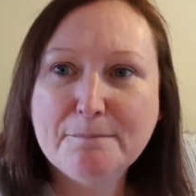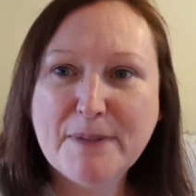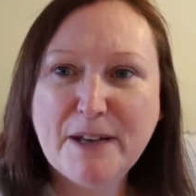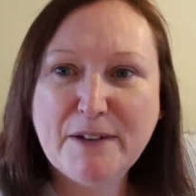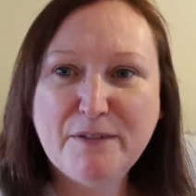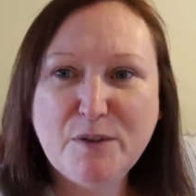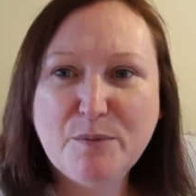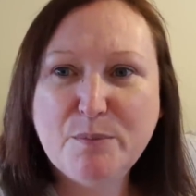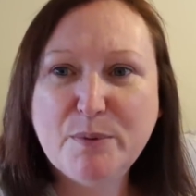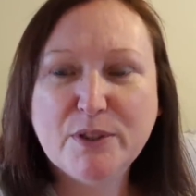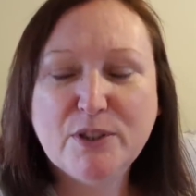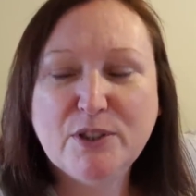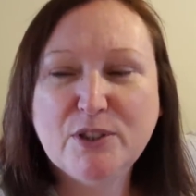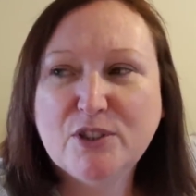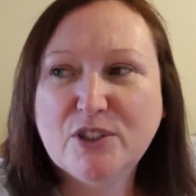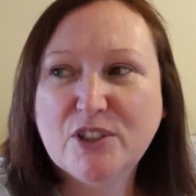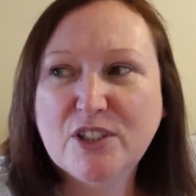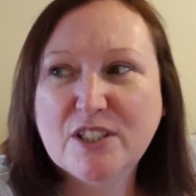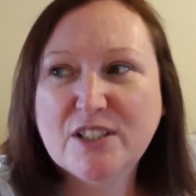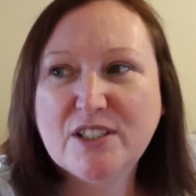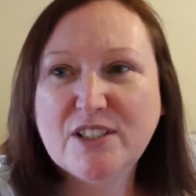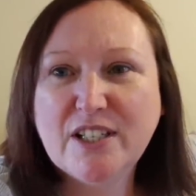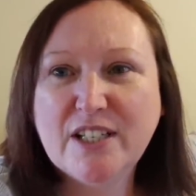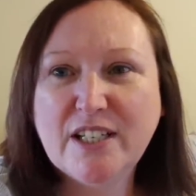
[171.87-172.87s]
Everybody's
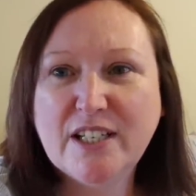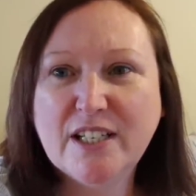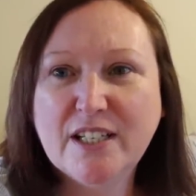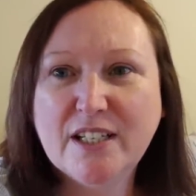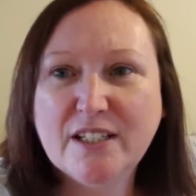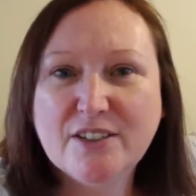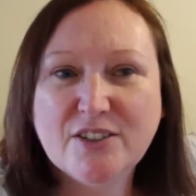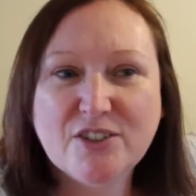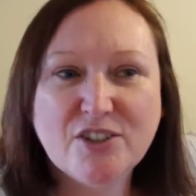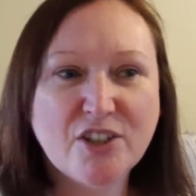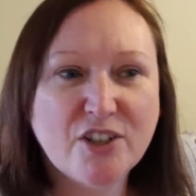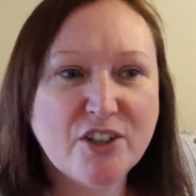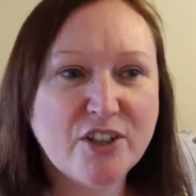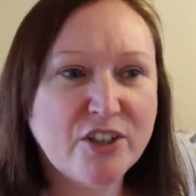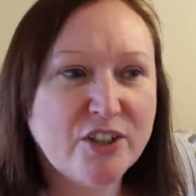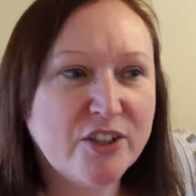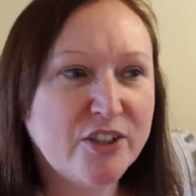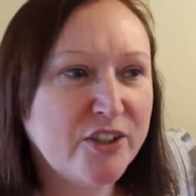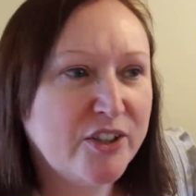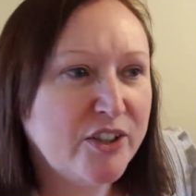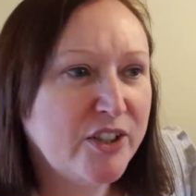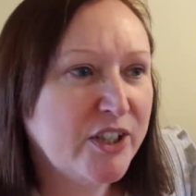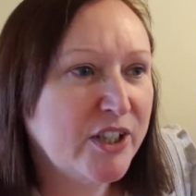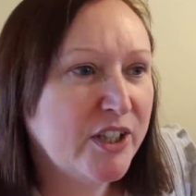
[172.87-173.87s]
going to see it,
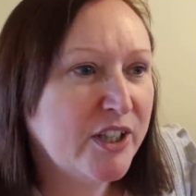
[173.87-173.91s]
so